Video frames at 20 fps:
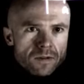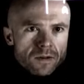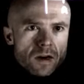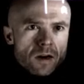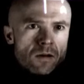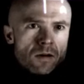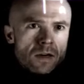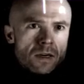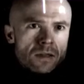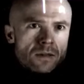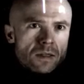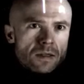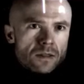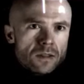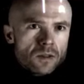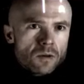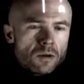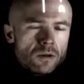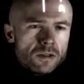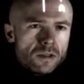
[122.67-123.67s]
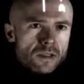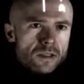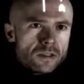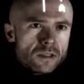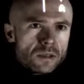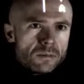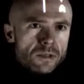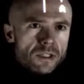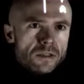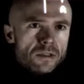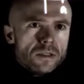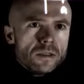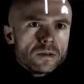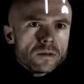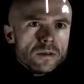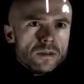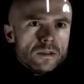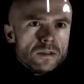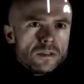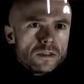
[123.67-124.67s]
area, and then this quantity is going to be
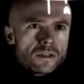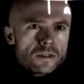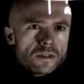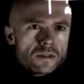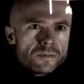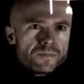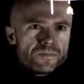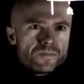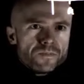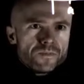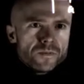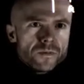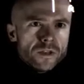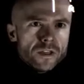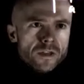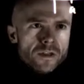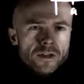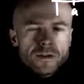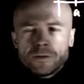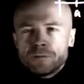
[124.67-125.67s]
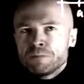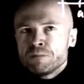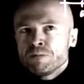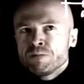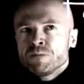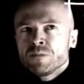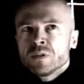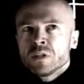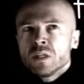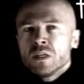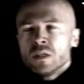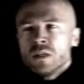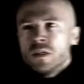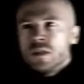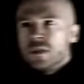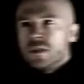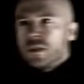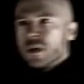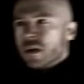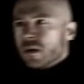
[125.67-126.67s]
decreasing. Yeah.
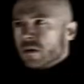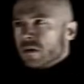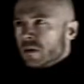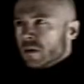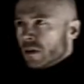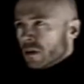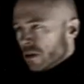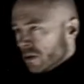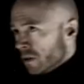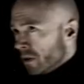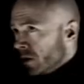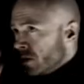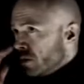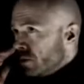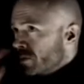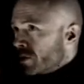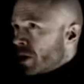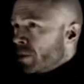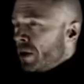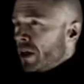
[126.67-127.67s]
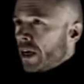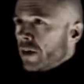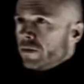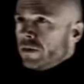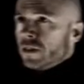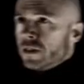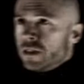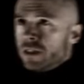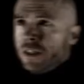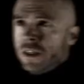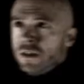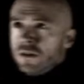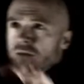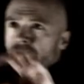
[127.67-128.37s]
So you probably haven't seen